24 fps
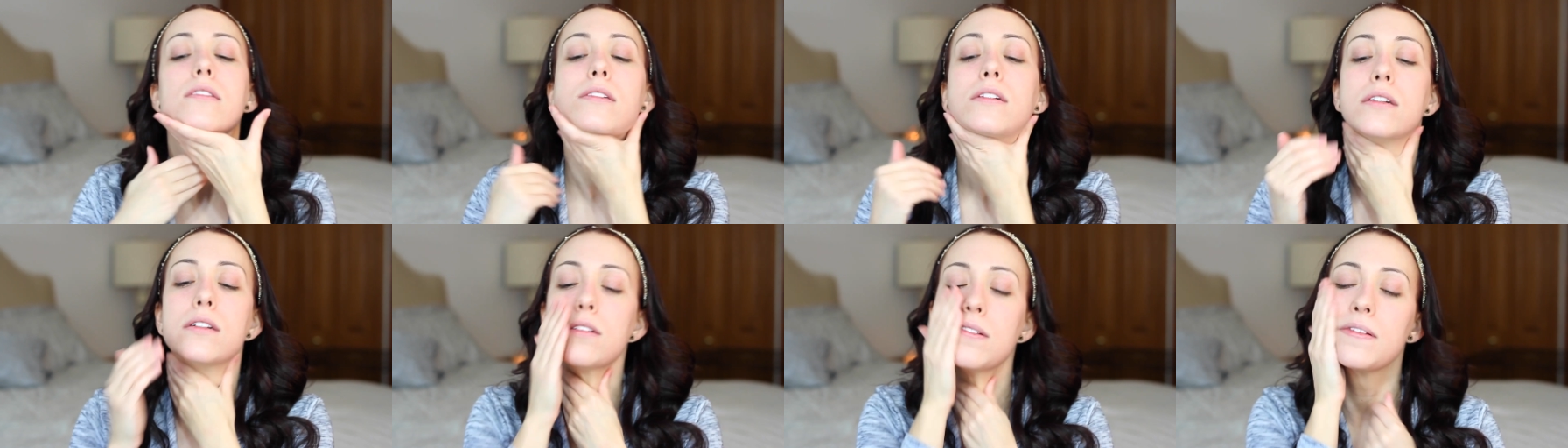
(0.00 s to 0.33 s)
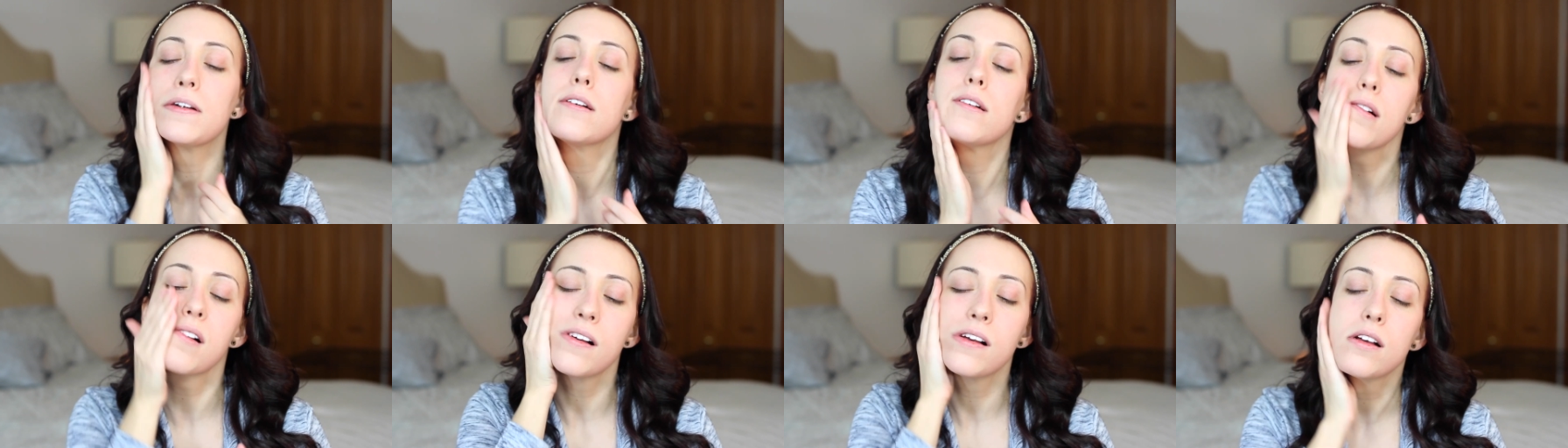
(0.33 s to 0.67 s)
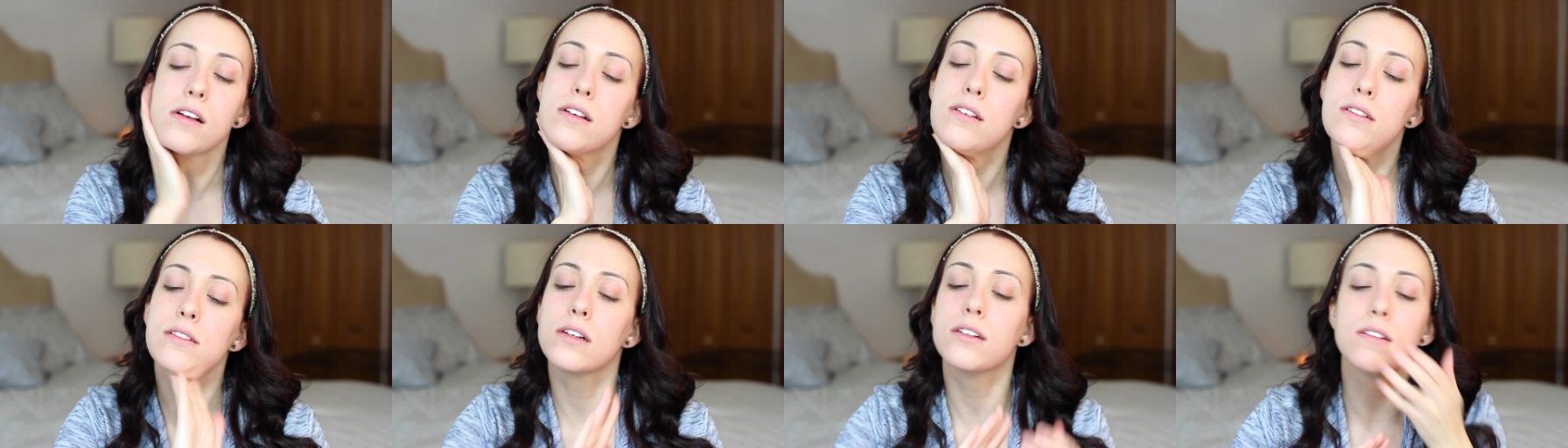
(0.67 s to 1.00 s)
Fluid
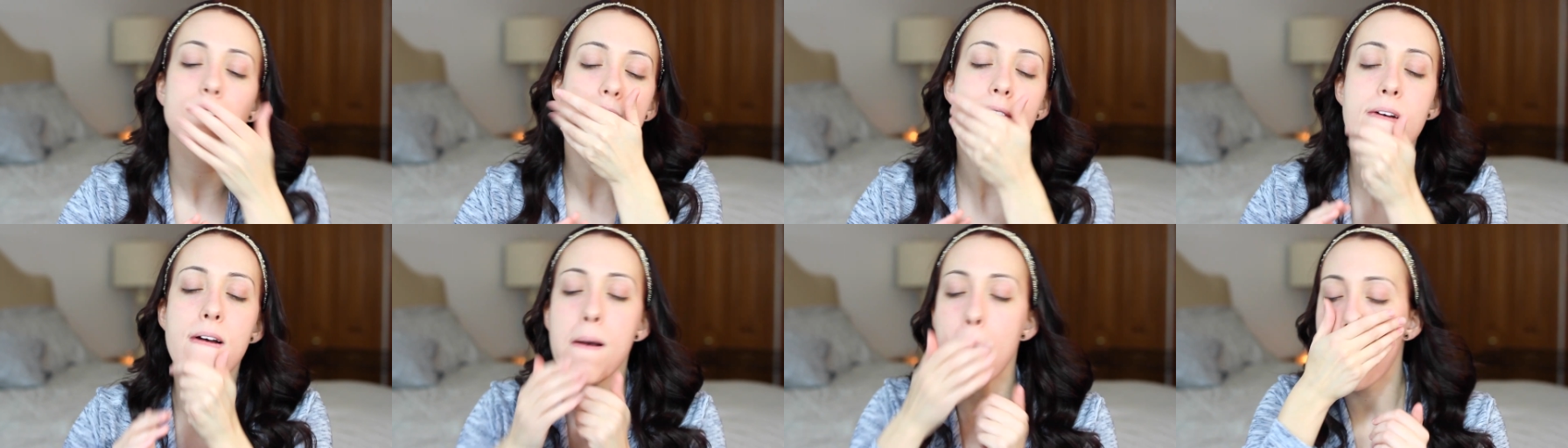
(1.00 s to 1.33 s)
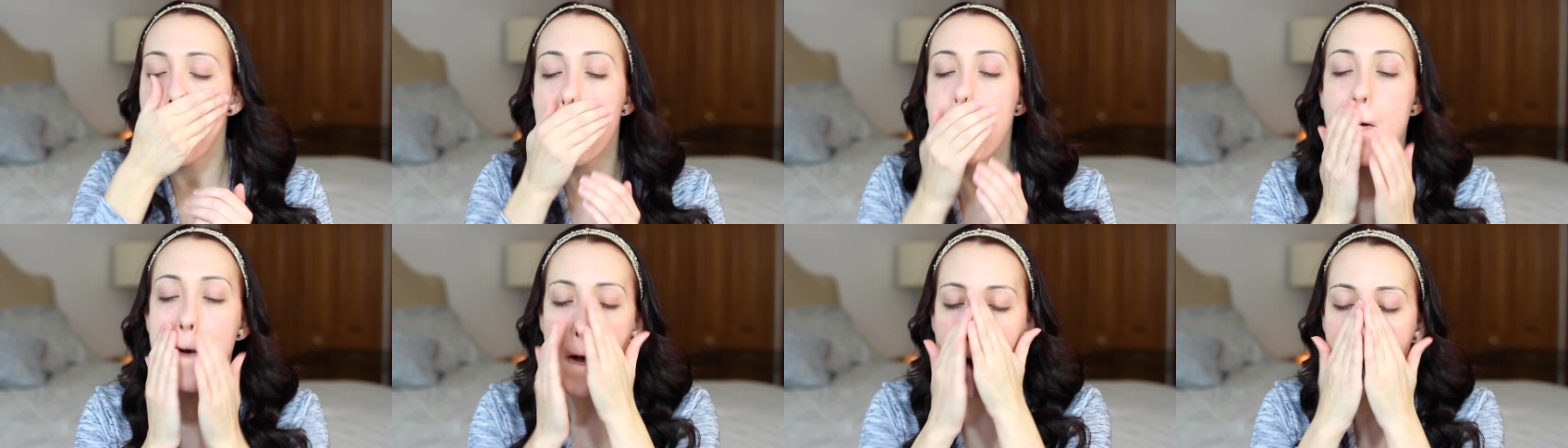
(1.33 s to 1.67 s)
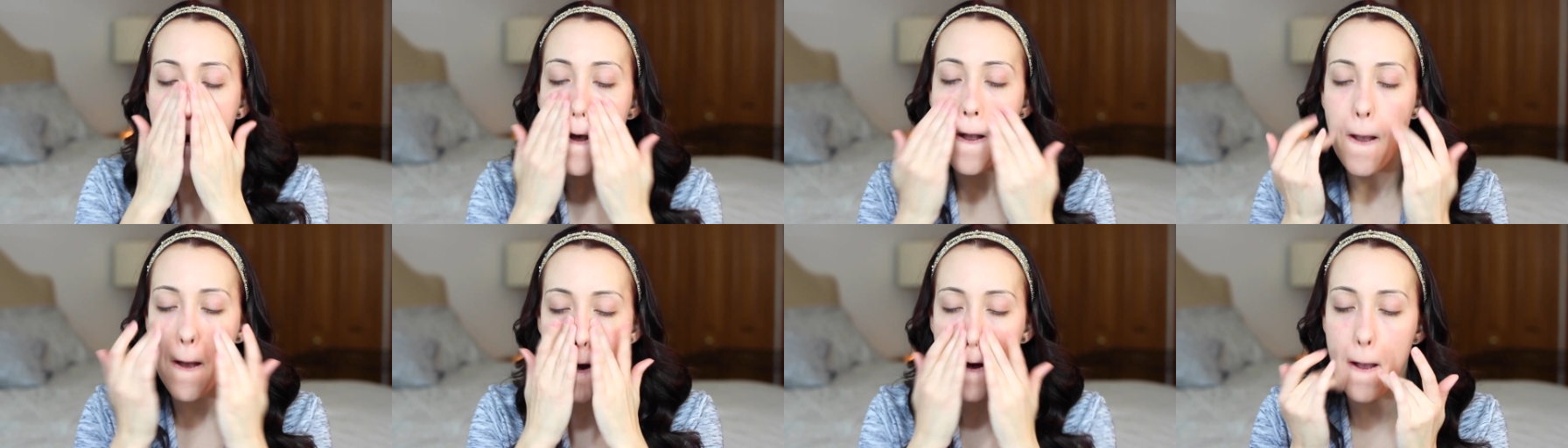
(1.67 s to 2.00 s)
just to mattify
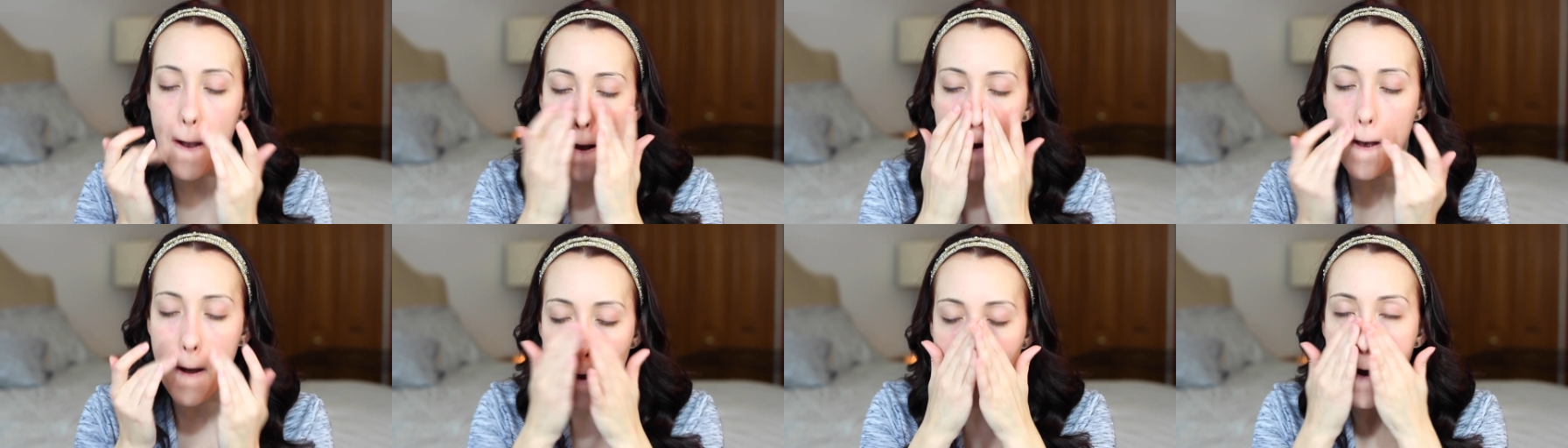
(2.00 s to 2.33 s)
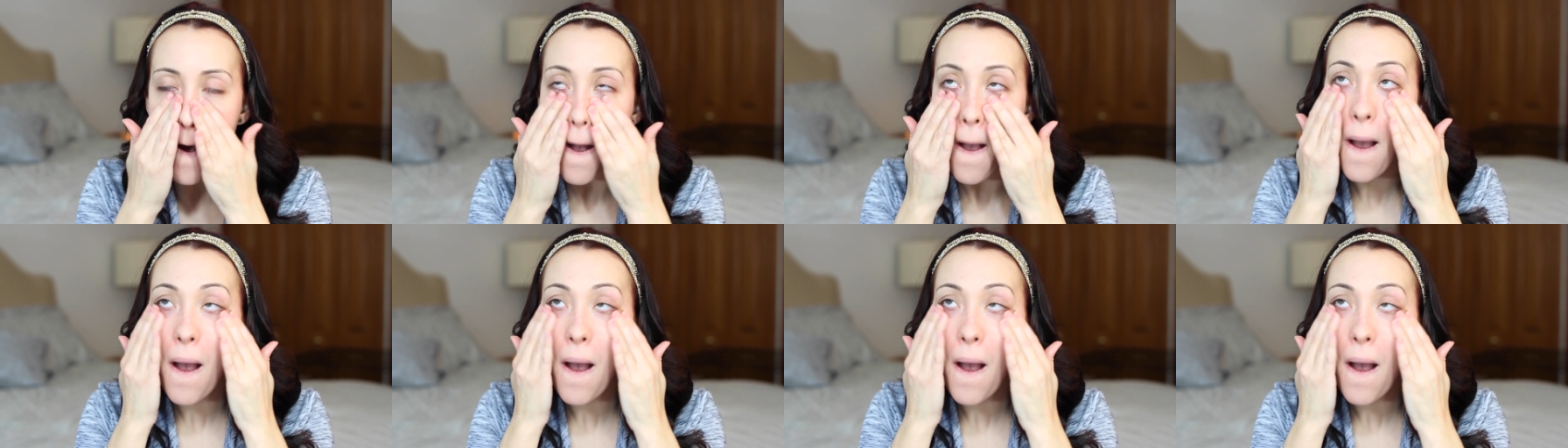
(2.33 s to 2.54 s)
my face.